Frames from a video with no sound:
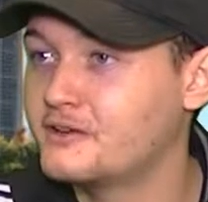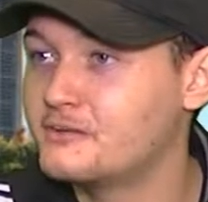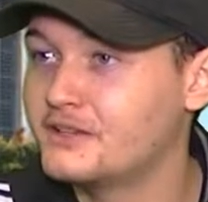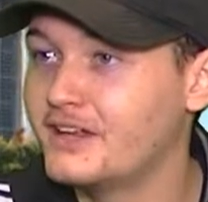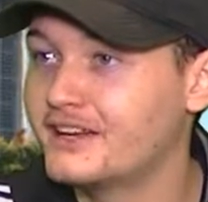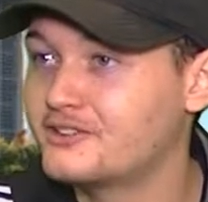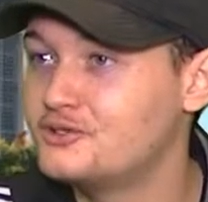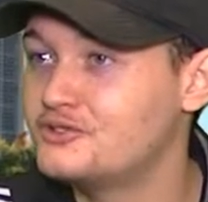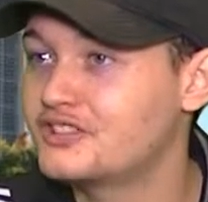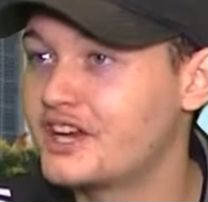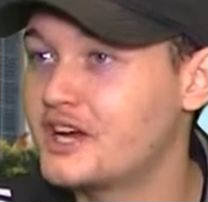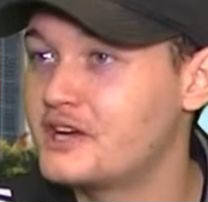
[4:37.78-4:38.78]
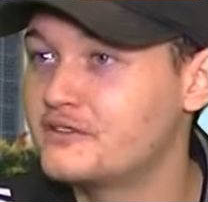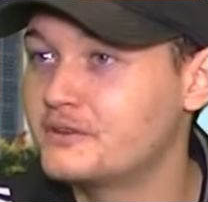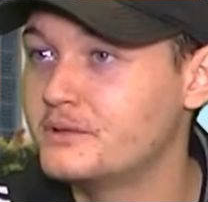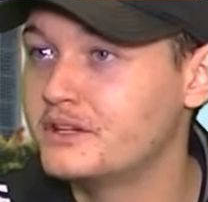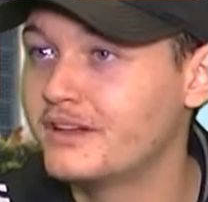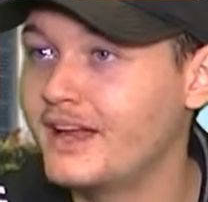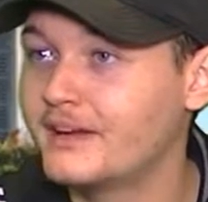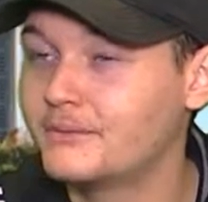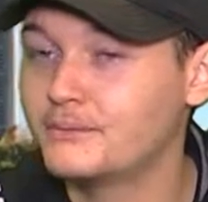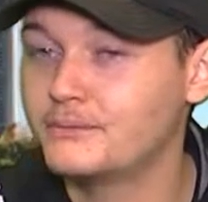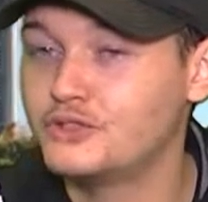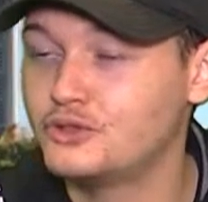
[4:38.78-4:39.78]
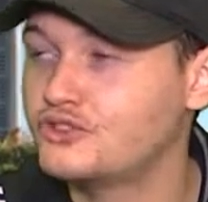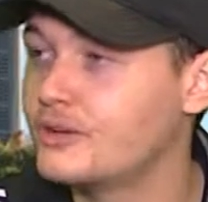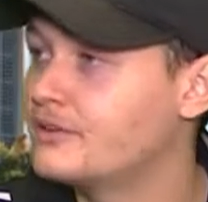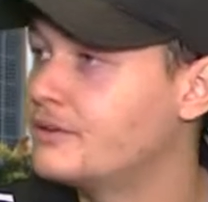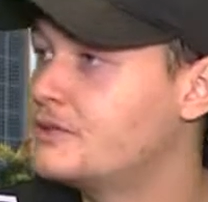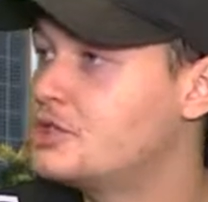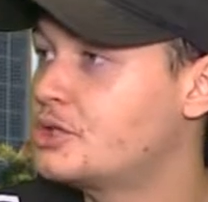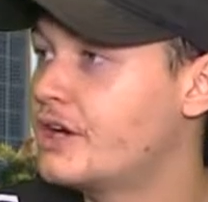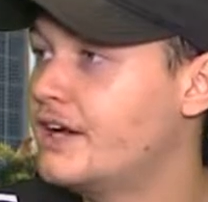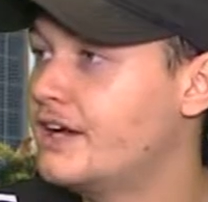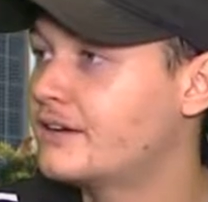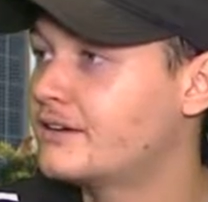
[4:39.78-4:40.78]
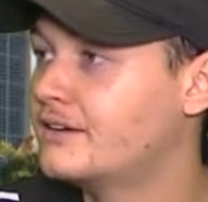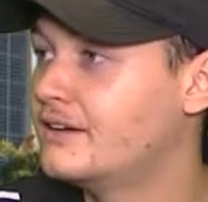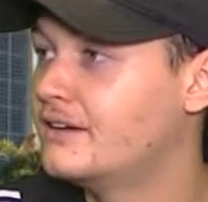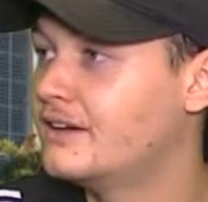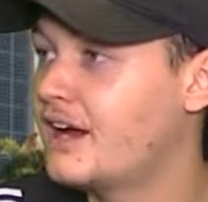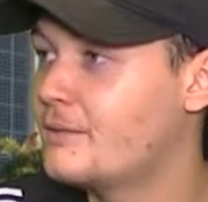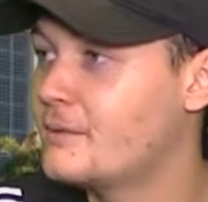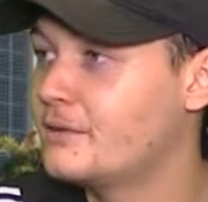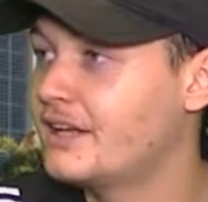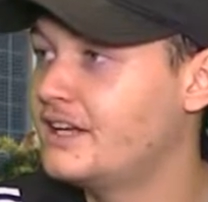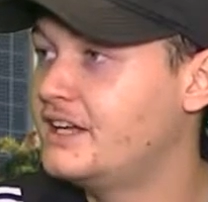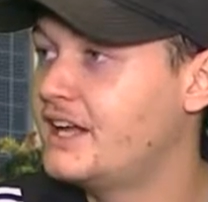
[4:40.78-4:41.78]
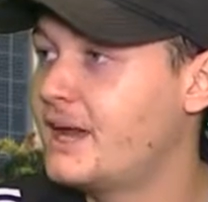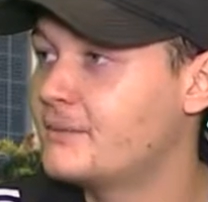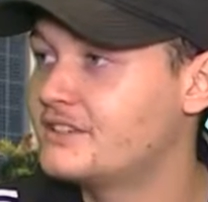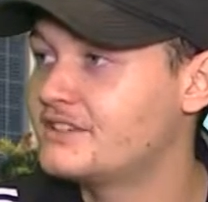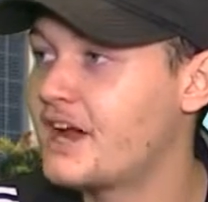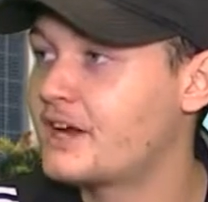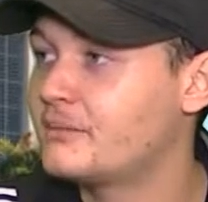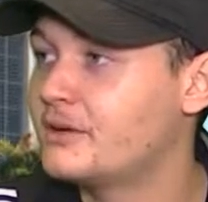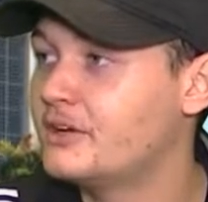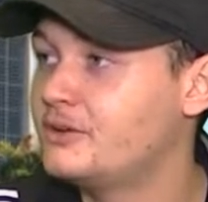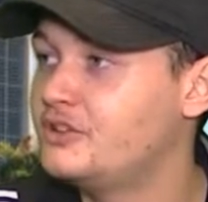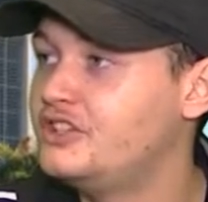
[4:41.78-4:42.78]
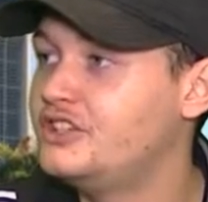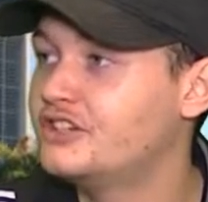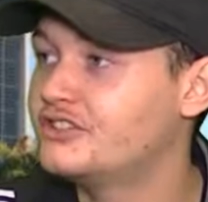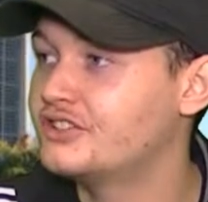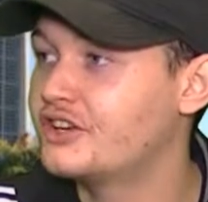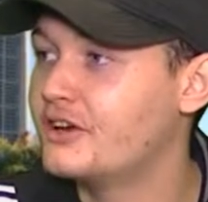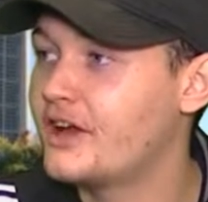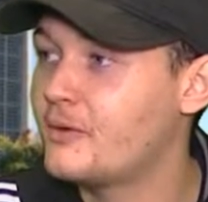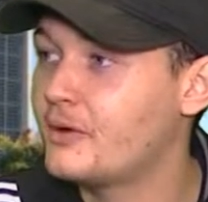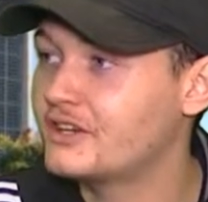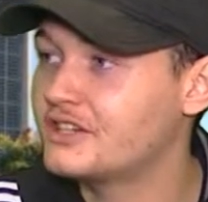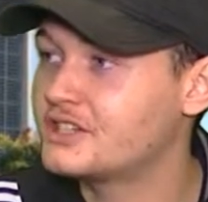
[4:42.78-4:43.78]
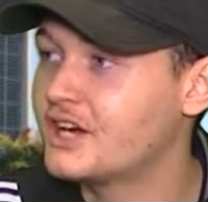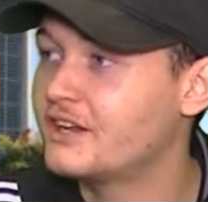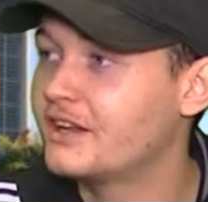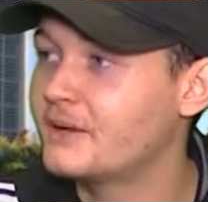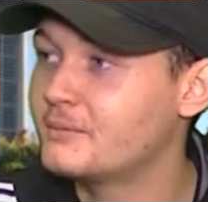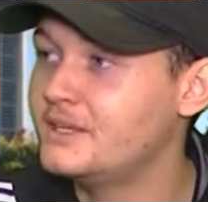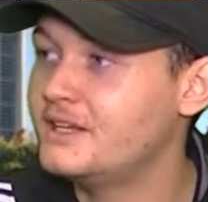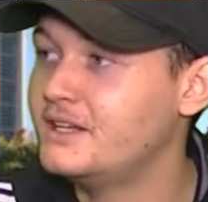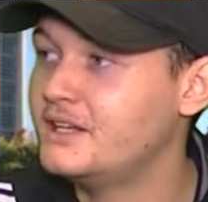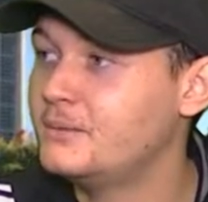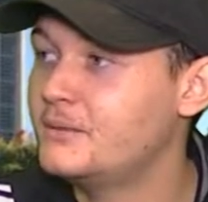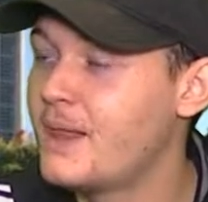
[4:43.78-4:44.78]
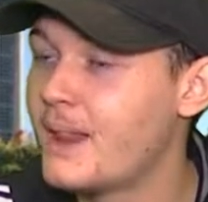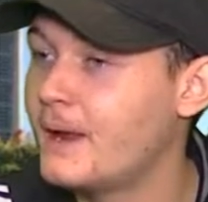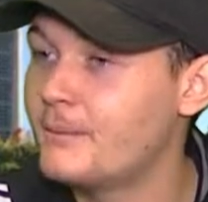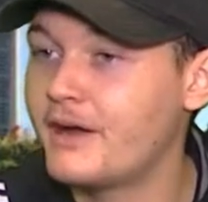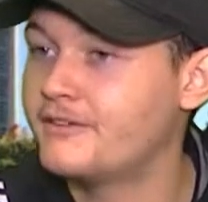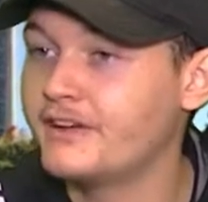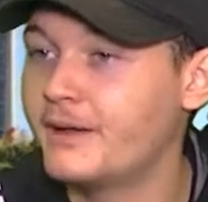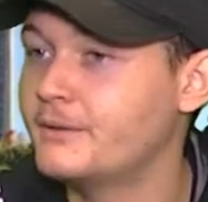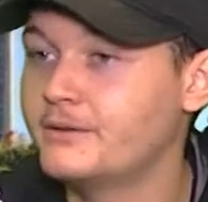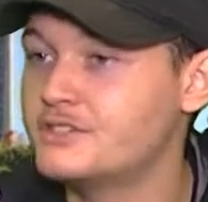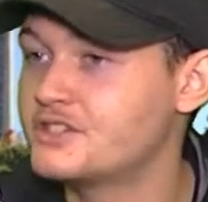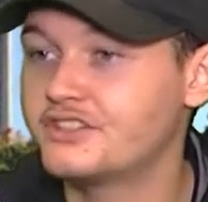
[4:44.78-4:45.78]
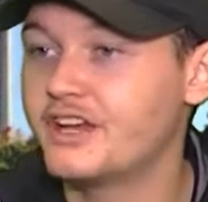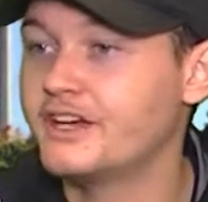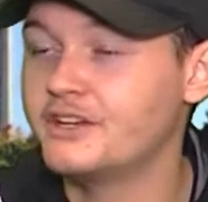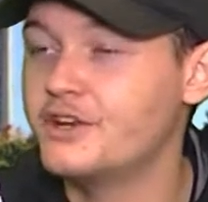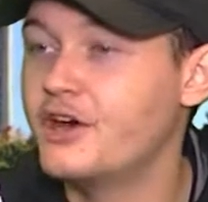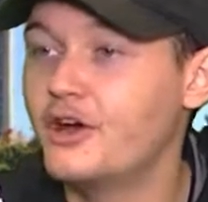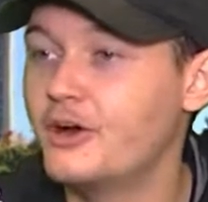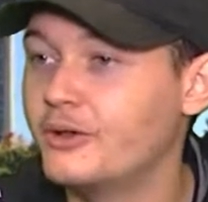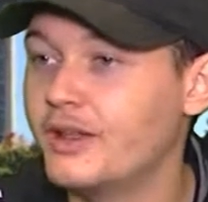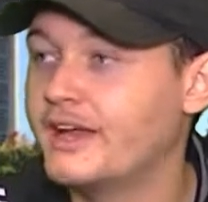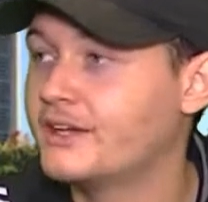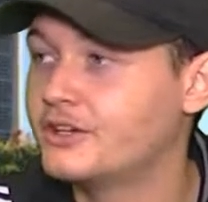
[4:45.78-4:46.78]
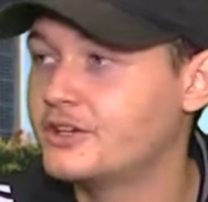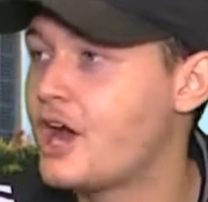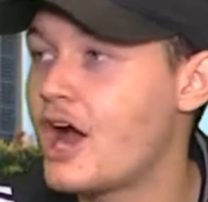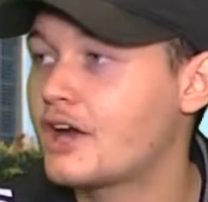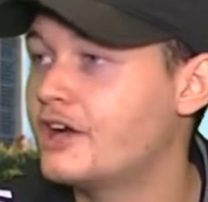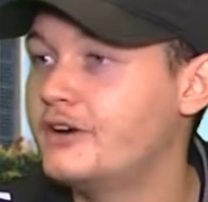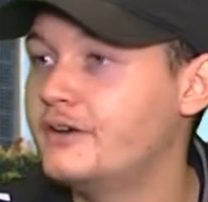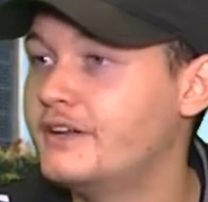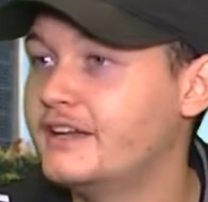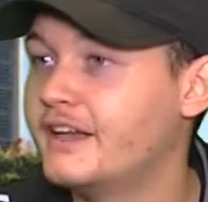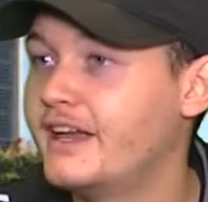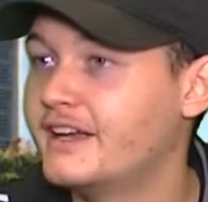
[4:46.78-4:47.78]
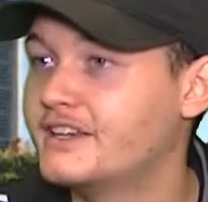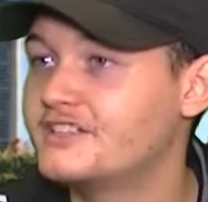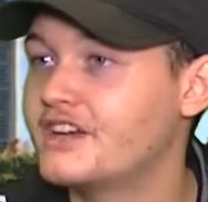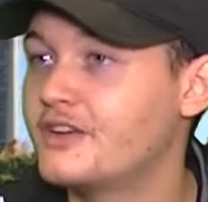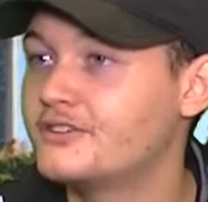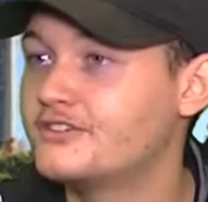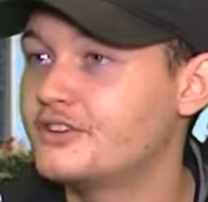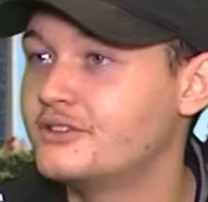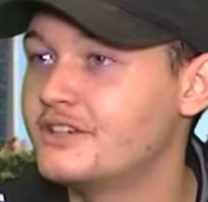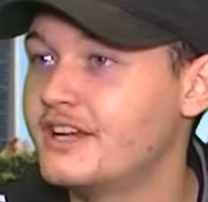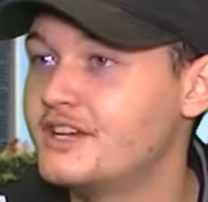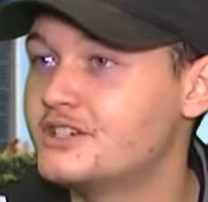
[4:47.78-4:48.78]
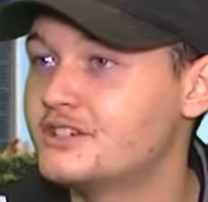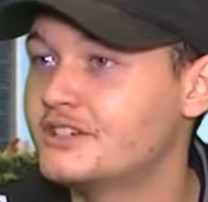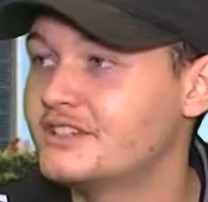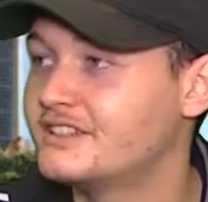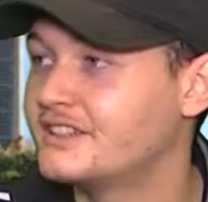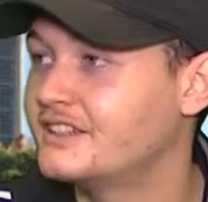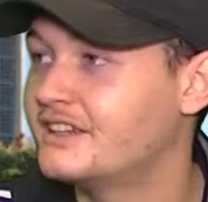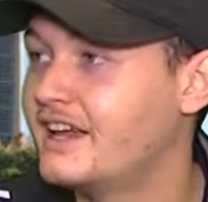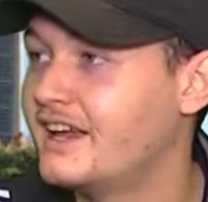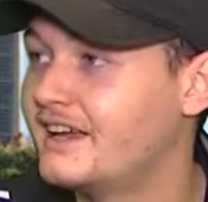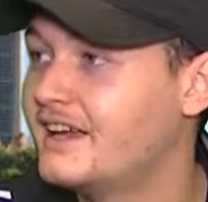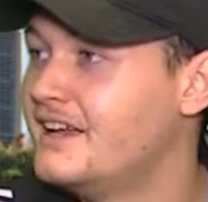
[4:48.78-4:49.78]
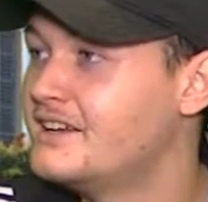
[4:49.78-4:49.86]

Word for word: it'd be like too scary for me to like do something with Drake. Mm-hmm. I remember like he came to Sacramento years ago and I wanted to try to like meet him, and my family was just like, no, like you're not going, like it sounds so dangerous. And then like,